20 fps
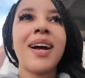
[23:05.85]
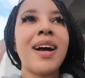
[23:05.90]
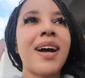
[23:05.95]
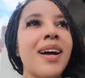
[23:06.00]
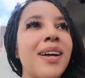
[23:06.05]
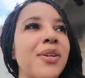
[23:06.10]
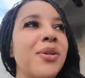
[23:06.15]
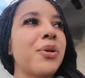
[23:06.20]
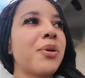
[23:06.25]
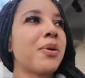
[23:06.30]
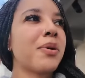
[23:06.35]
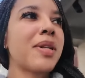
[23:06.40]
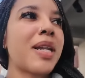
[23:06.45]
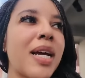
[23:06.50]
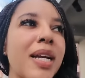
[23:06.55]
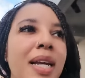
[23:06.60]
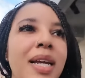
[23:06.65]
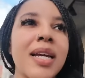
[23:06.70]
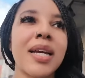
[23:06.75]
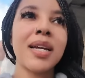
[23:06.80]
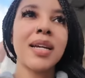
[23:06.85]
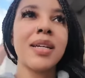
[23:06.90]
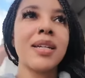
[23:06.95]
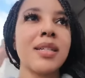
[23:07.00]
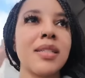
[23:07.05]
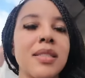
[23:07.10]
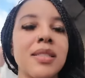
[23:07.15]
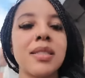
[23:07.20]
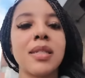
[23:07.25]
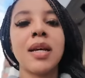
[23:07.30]
How you don't like
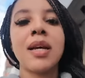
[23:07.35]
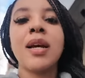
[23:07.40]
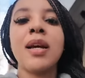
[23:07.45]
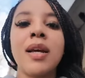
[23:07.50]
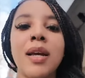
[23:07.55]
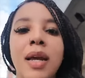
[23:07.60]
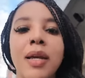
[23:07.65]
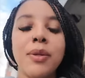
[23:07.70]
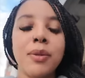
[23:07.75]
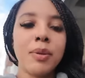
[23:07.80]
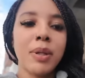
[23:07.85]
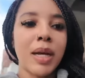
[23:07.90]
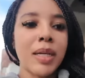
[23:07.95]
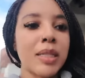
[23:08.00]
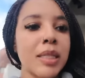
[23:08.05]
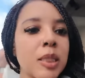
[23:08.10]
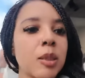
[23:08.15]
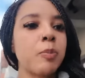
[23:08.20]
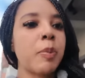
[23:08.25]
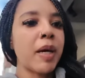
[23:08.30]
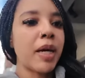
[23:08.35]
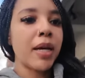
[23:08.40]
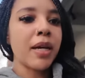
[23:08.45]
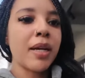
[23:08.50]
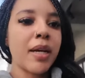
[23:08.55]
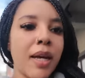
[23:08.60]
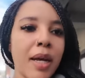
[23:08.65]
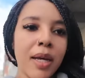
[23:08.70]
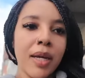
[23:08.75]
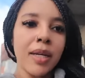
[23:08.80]
eggs? And you like this
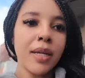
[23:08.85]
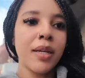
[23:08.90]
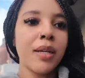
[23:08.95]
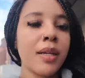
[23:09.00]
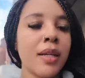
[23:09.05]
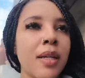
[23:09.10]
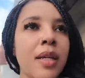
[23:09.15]
pancake